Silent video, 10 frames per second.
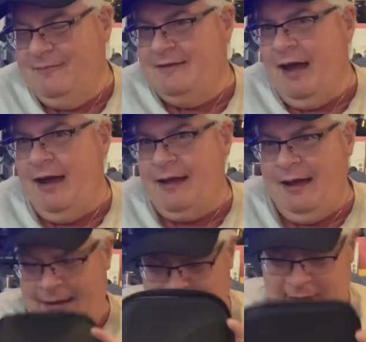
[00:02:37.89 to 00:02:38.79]

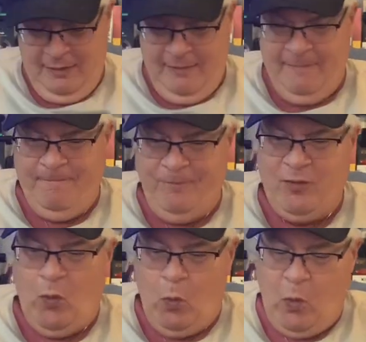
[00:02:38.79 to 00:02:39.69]
Ta-da!
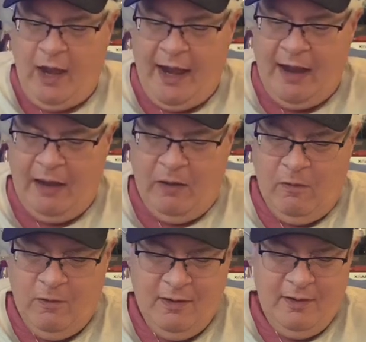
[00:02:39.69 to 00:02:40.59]
Wow.
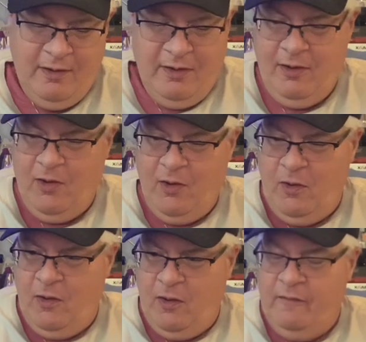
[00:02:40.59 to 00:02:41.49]

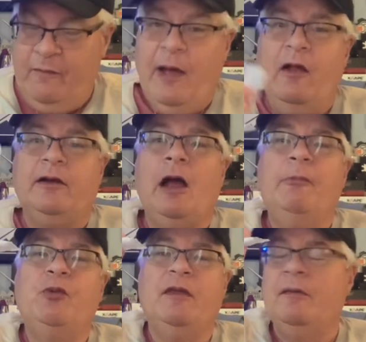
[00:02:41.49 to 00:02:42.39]
Well,
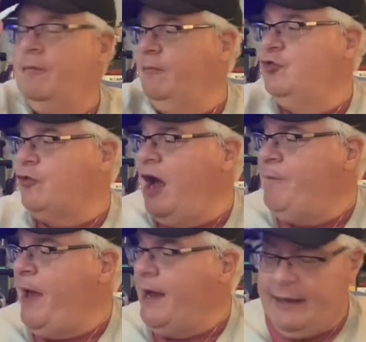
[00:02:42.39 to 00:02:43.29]
comes with a dry
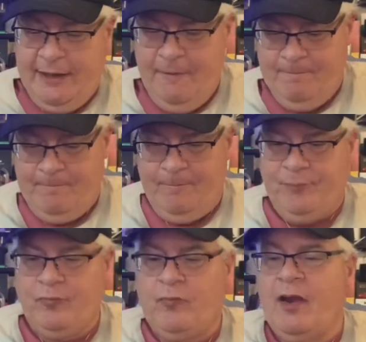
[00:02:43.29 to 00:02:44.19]
pack in it.
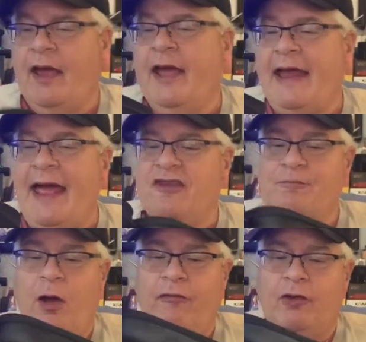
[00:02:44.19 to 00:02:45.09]
And as
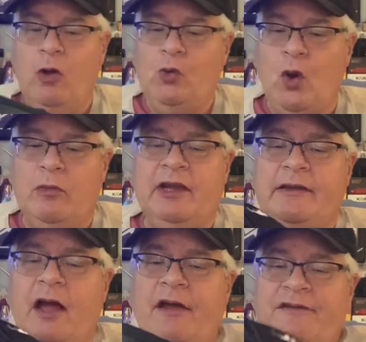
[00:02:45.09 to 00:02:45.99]
Puffco normally
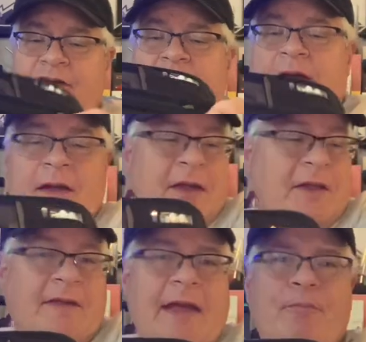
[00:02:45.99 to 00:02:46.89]
does,
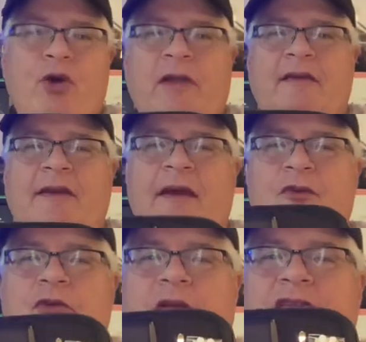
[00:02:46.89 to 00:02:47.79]
they put it
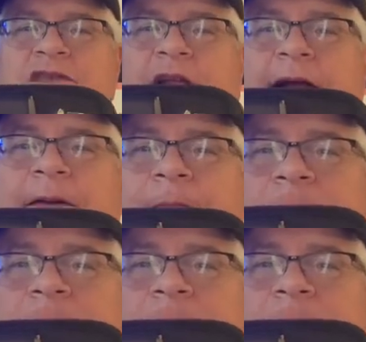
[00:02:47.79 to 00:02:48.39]
together really slick.